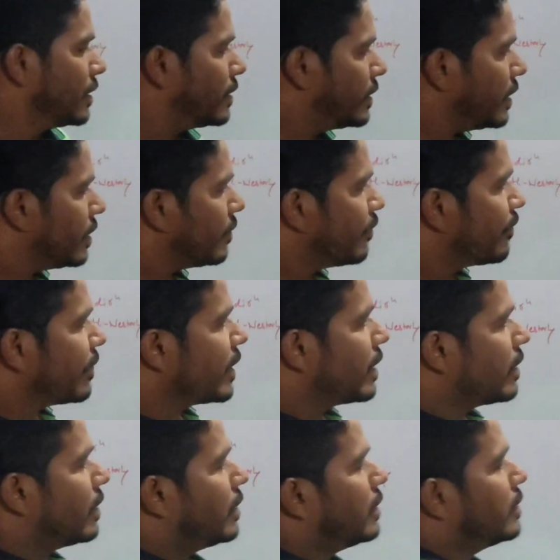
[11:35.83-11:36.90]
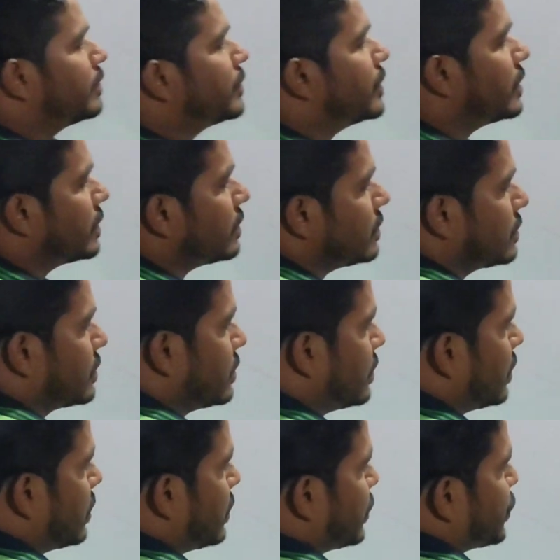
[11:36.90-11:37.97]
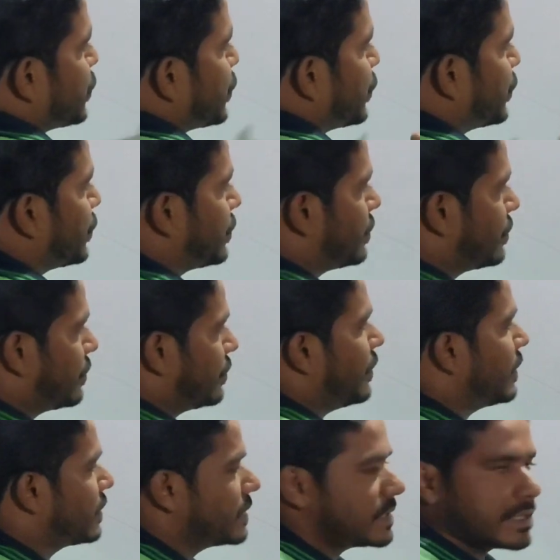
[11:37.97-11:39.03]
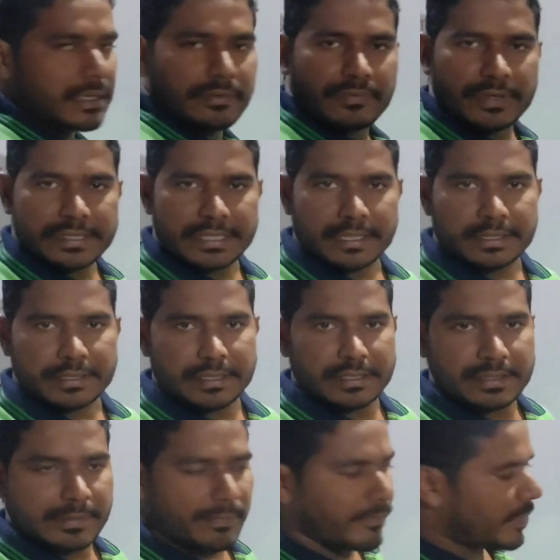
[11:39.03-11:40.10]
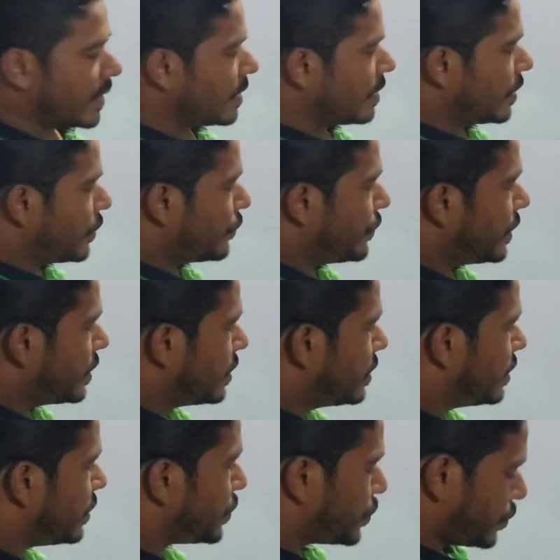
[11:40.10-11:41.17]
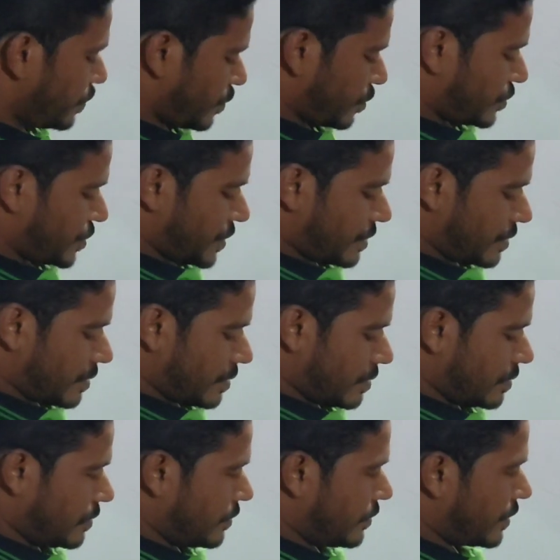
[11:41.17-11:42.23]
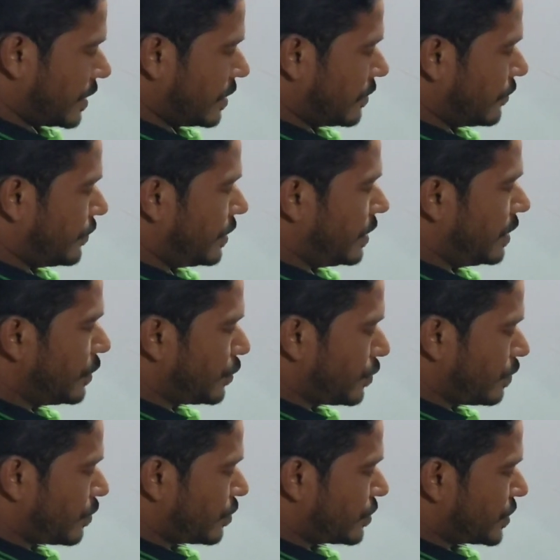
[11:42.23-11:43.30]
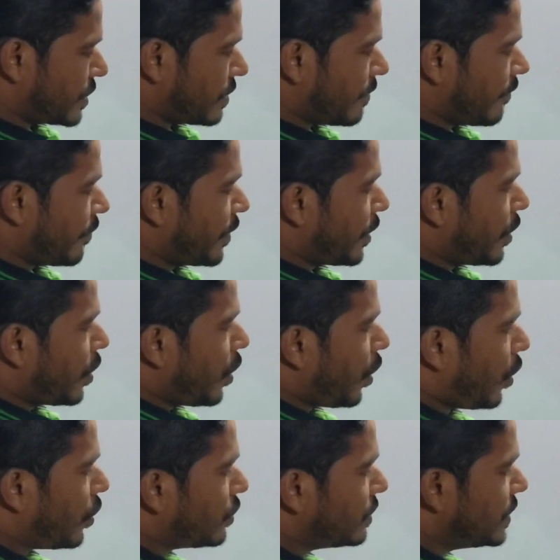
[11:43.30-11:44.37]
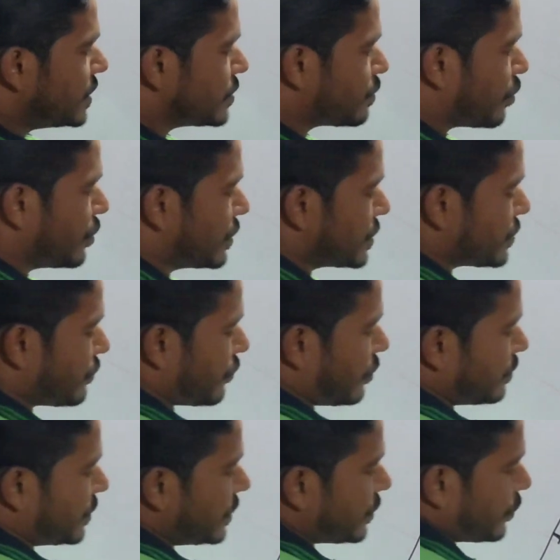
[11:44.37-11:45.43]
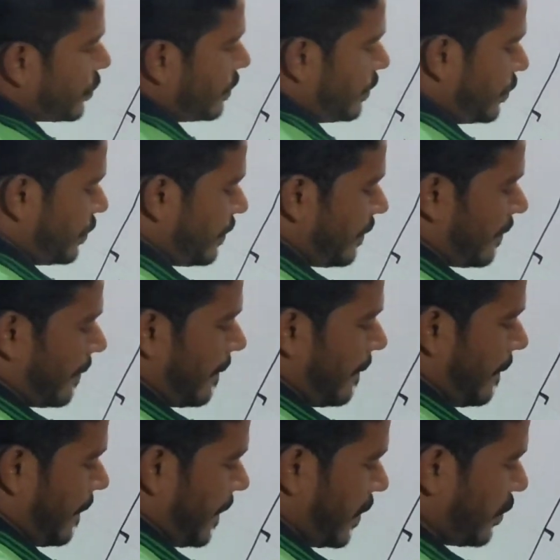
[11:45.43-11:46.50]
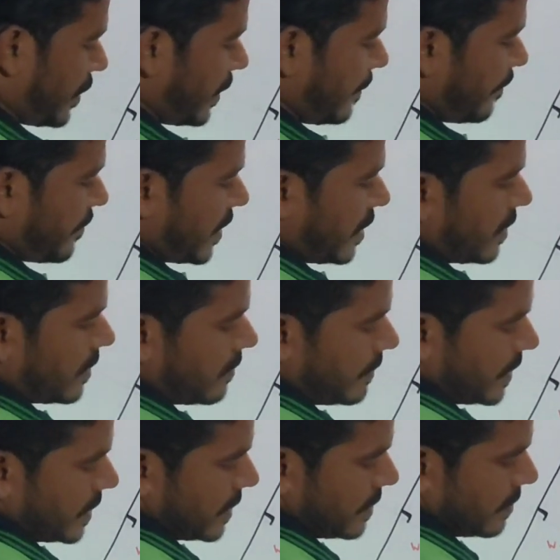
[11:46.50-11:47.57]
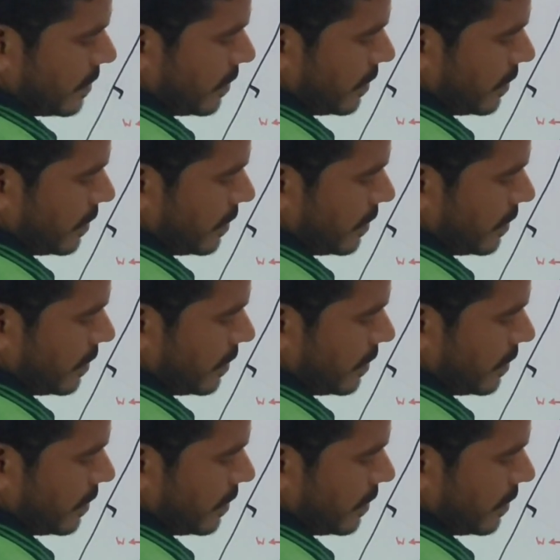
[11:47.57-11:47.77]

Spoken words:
then after so drawing this reference axis, we need to project. Okay, we need to project all these points from the top view. Okay, means